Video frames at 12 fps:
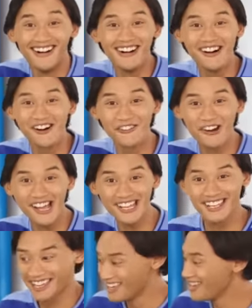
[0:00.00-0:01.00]
All
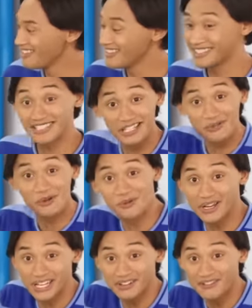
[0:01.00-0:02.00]
right. Let's see what
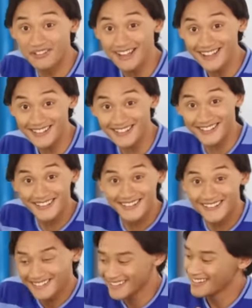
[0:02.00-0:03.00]
we can find.
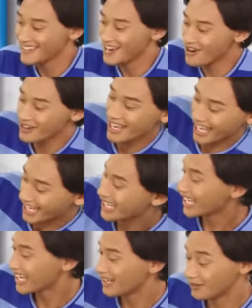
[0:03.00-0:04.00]
Okay.
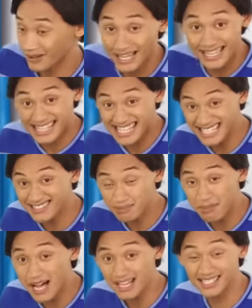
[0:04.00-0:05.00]
These
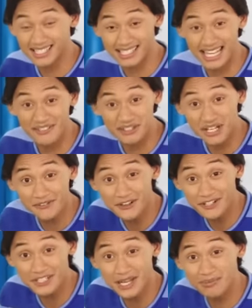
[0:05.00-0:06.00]
boxes have
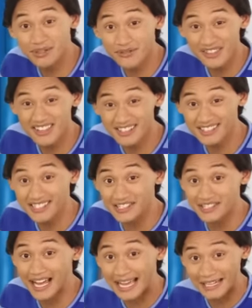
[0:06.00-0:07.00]
different types of things
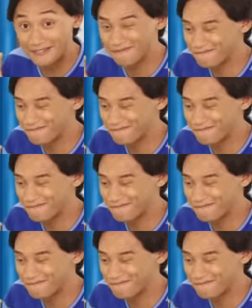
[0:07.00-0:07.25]
inside.